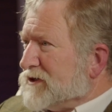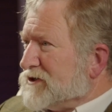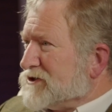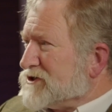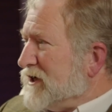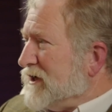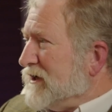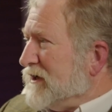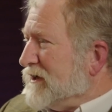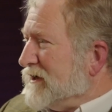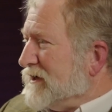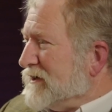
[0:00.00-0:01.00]

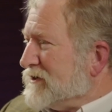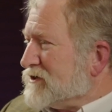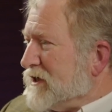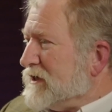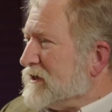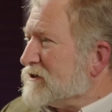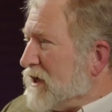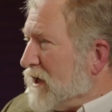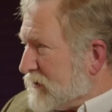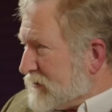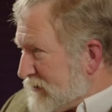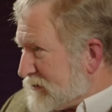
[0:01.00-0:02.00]
She is
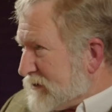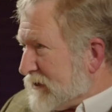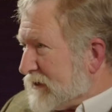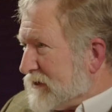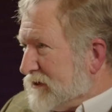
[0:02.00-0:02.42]
autistic.